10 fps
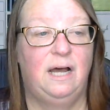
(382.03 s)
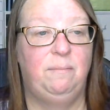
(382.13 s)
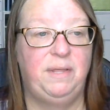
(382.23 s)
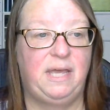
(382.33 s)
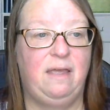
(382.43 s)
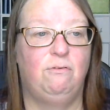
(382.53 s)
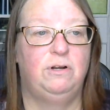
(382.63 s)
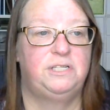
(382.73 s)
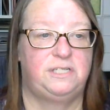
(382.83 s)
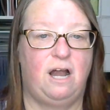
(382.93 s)
They gave her
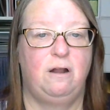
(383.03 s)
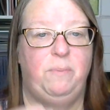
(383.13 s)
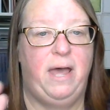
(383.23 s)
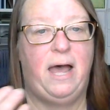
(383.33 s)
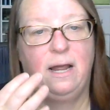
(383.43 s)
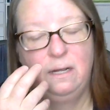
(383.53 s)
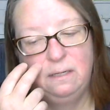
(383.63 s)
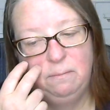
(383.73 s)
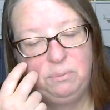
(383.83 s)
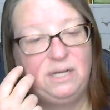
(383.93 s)
a starter pack,
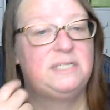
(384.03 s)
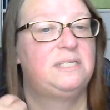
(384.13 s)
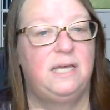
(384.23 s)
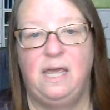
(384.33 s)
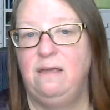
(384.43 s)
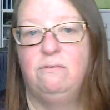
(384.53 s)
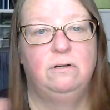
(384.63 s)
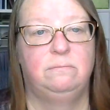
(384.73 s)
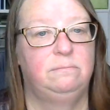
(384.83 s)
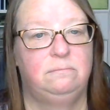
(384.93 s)
plus they gave her
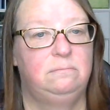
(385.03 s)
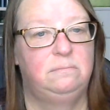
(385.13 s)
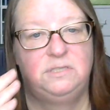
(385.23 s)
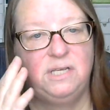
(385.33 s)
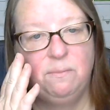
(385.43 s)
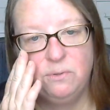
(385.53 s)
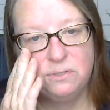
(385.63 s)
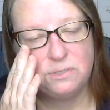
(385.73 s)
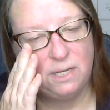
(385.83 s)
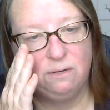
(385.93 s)

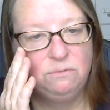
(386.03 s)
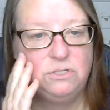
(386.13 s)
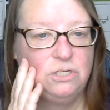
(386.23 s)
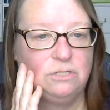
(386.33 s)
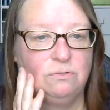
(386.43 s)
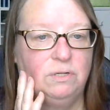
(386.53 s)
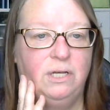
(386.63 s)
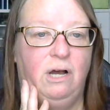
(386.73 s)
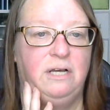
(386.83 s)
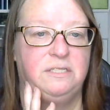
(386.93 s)
samples, and it was just really
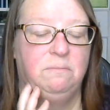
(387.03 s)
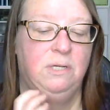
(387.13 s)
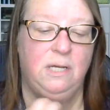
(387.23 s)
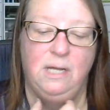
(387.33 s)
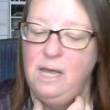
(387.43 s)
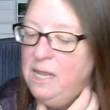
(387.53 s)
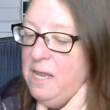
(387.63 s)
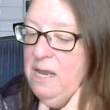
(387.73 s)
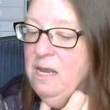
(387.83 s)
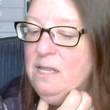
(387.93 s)
awesome. And
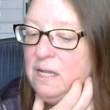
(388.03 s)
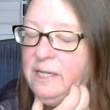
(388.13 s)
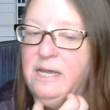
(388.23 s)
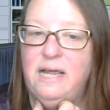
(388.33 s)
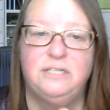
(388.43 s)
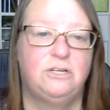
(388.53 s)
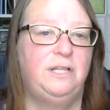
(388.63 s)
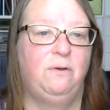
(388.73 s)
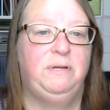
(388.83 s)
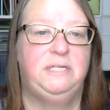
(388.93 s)
then the liaison
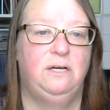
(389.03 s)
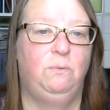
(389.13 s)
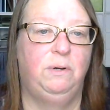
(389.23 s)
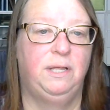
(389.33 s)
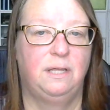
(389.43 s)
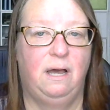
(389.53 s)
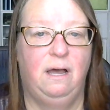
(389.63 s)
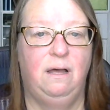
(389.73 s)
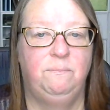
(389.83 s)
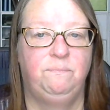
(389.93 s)
that we deal with,
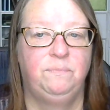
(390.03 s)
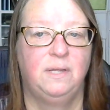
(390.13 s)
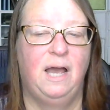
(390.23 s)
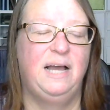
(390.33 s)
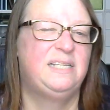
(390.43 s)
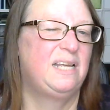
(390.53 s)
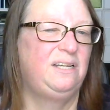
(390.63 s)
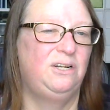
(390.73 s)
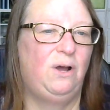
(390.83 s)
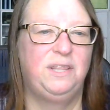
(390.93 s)
I said,
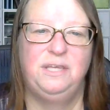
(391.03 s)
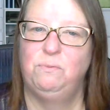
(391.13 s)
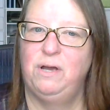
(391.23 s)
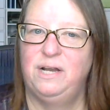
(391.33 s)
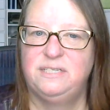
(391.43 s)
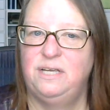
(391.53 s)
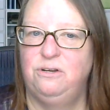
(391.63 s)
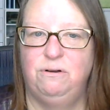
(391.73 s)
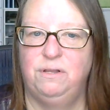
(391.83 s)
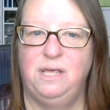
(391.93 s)
I think we ought to send
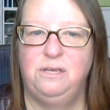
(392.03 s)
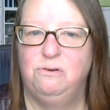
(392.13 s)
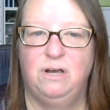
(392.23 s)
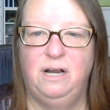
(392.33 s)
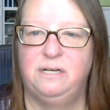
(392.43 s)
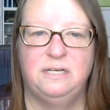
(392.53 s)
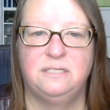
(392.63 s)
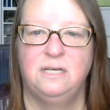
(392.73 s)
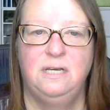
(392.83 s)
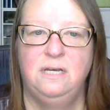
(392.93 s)
her a thank you card, because